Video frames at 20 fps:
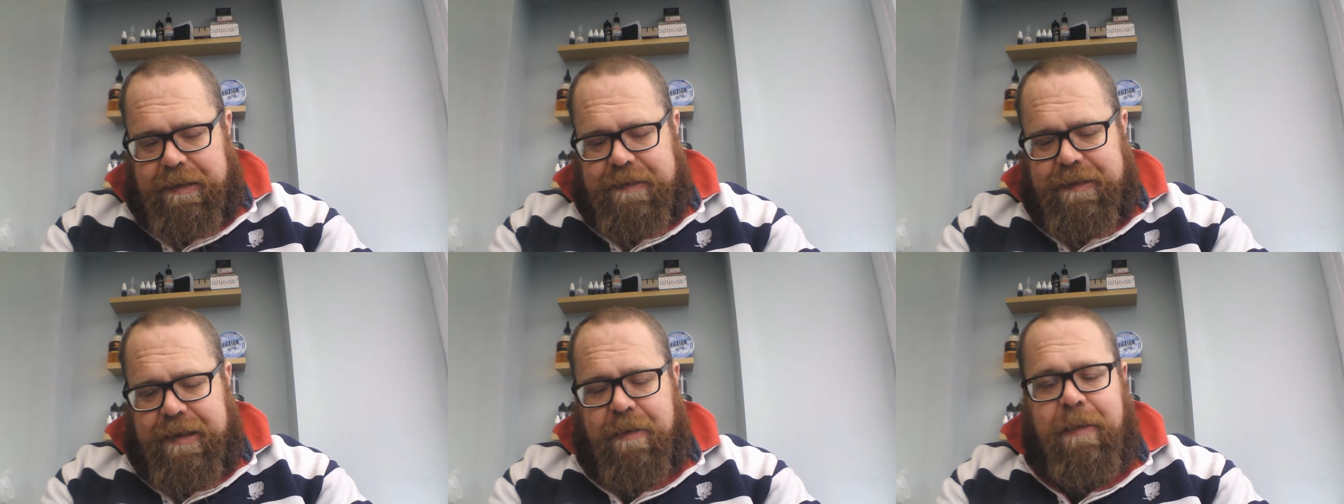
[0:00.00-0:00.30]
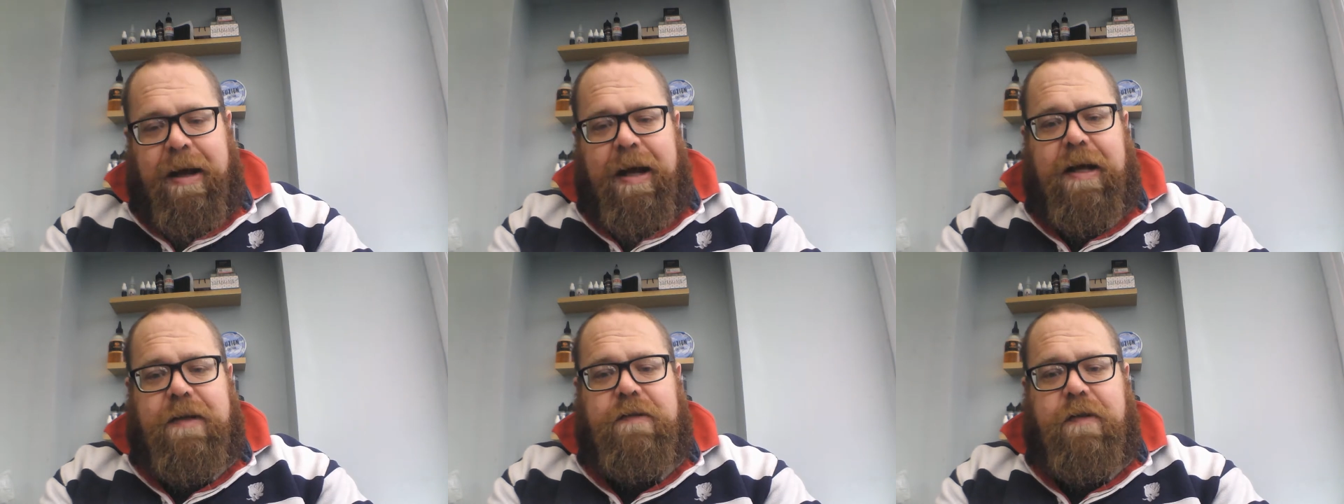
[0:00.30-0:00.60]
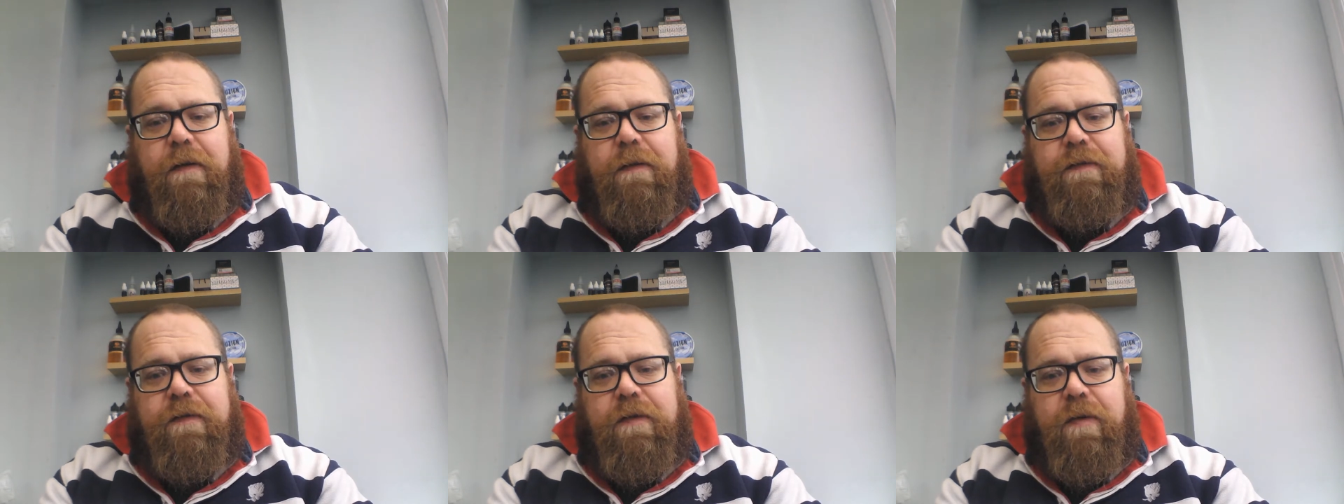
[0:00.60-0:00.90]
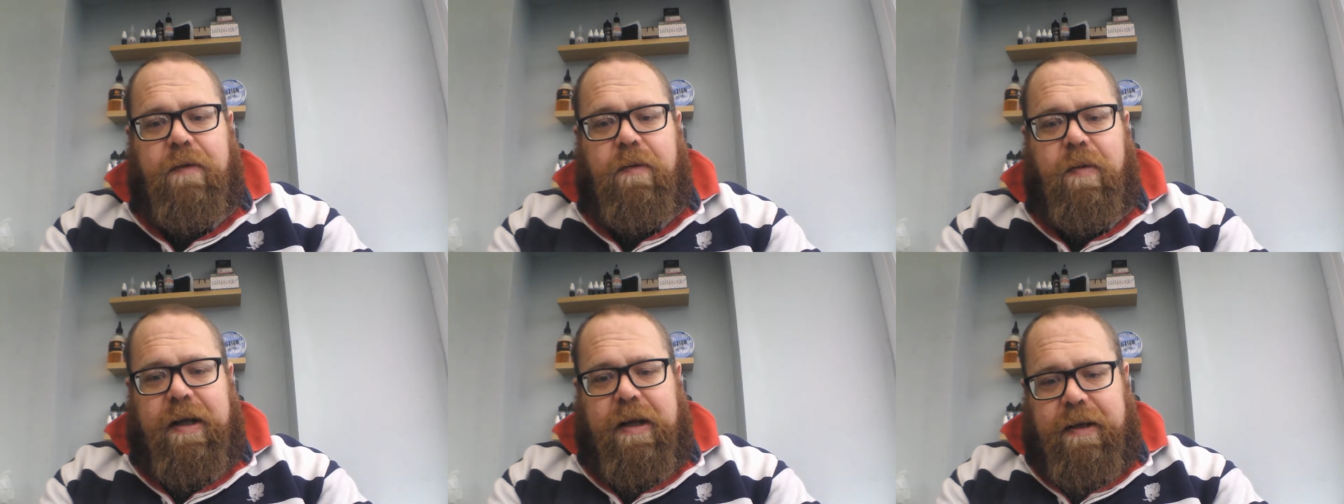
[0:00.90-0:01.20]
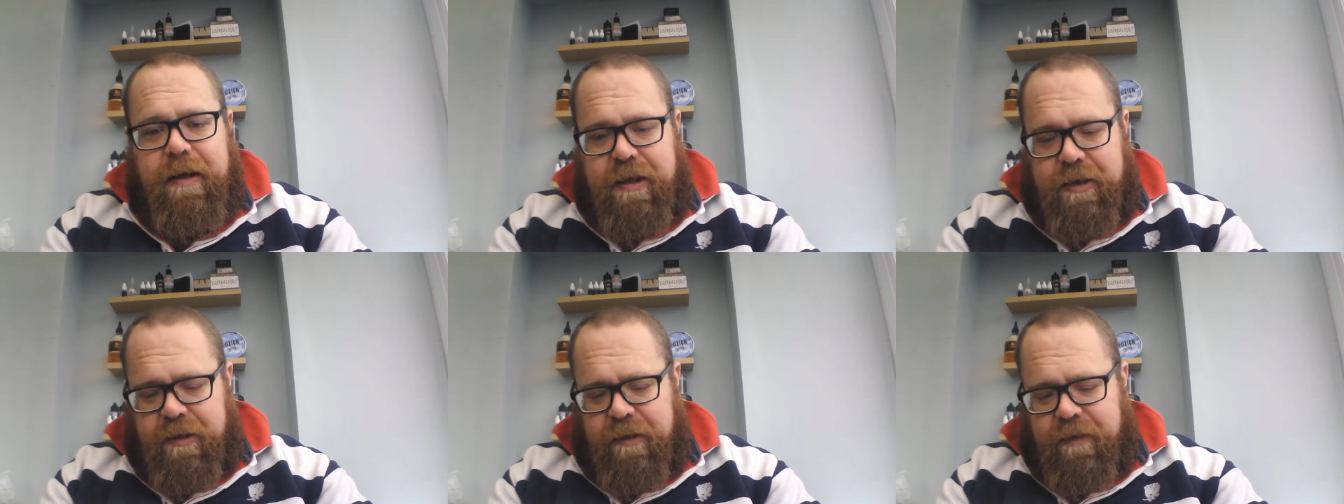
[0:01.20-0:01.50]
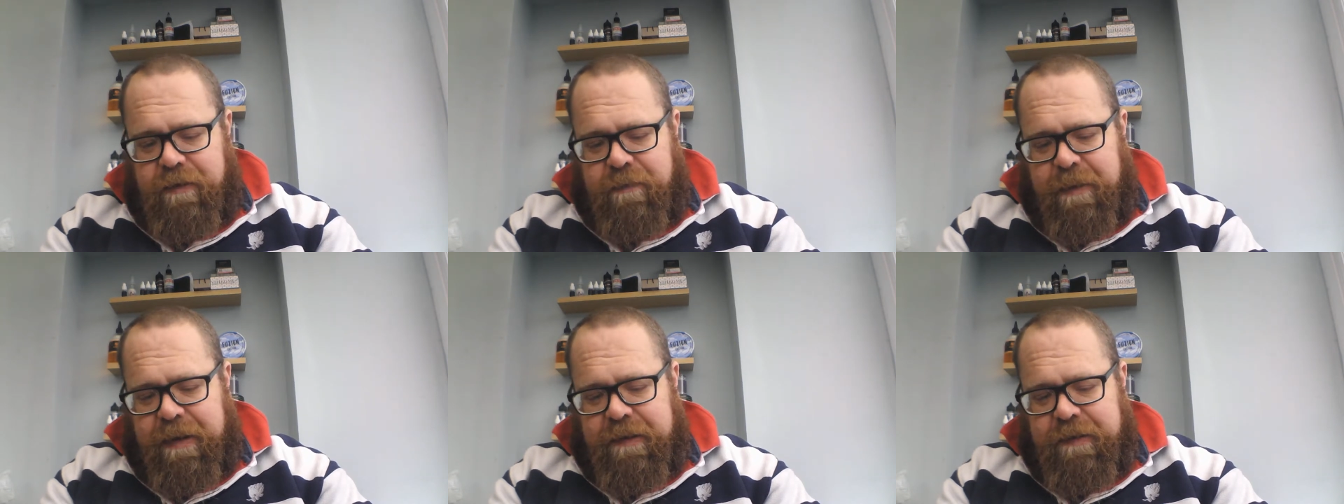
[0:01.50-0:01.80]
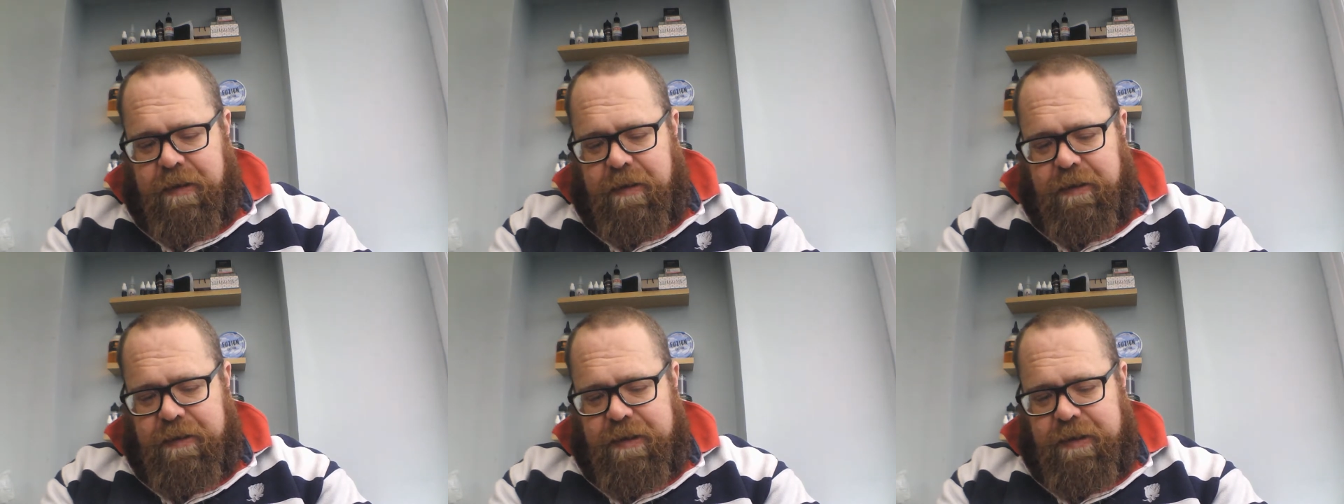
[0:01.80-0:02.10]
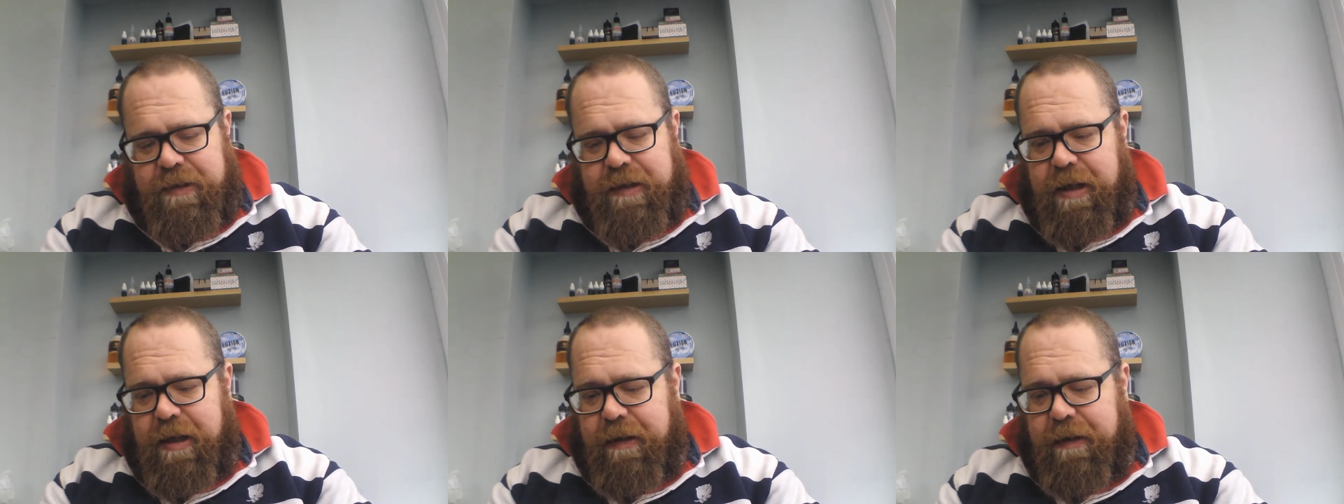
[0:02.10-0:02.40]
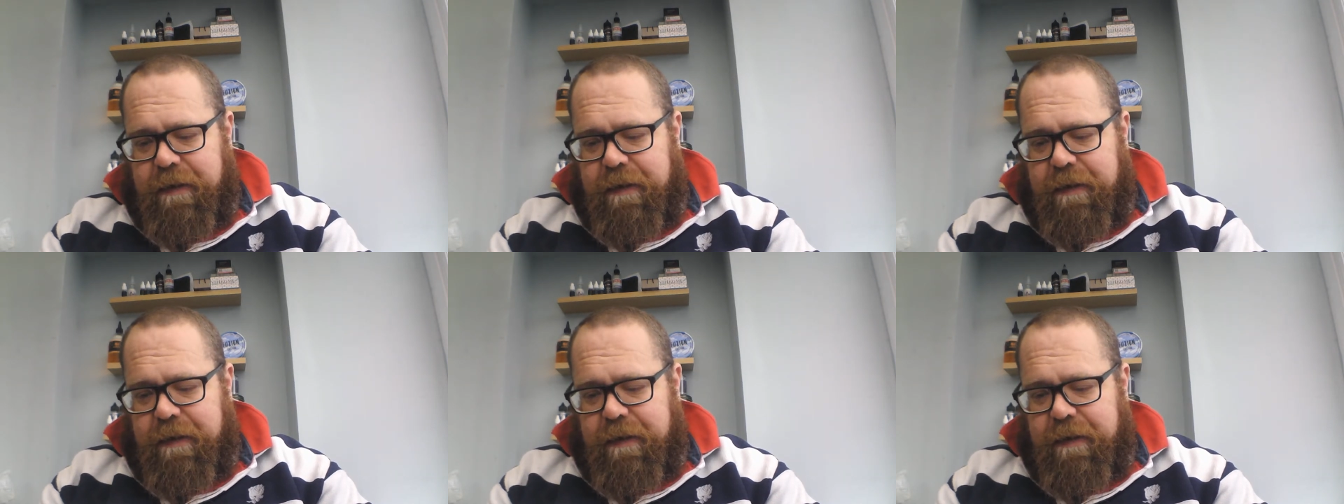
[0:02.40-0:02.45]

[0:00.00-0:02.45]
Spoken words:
take my hat off to Wick Addiction's mixologist there.